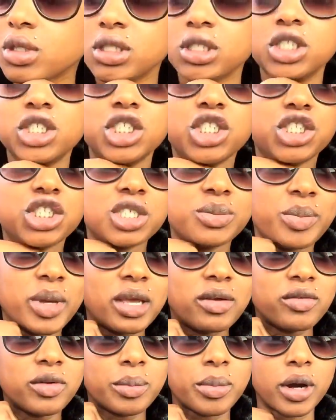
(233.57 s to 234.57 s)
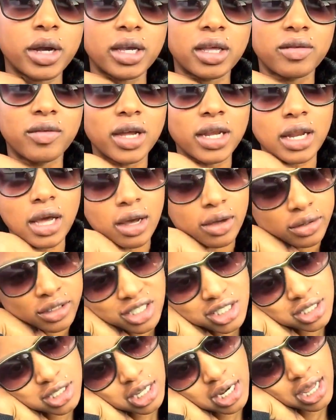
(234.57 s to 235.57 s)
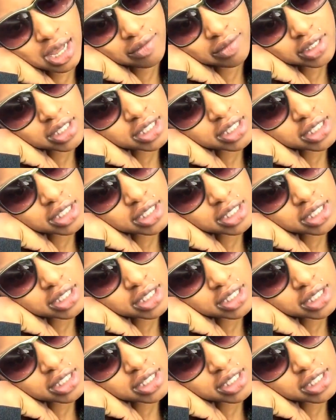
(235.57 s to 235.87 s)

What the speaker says: She's just paying for parking right now, and she's gonna have a